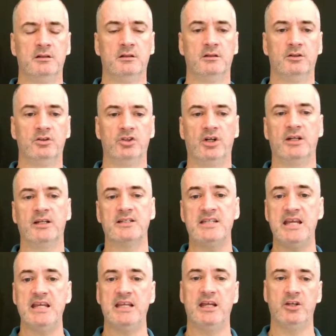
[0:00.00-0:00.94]
shot a
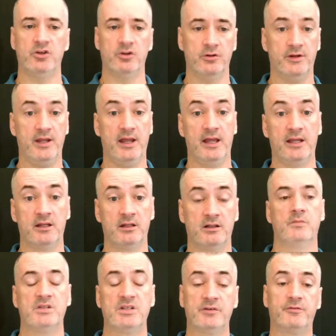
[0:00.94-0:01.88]
teenager dead.
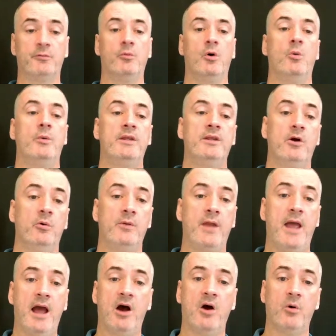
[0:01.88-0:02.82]
So from what we know
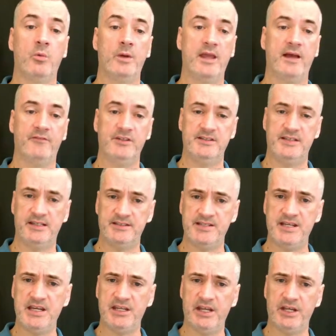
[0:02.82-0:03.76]
now, we have a dead
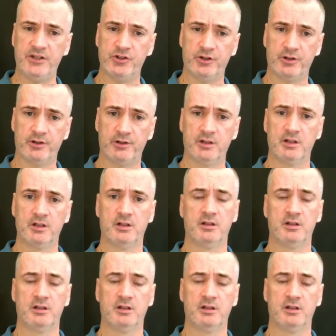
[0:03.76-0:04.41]
teenager.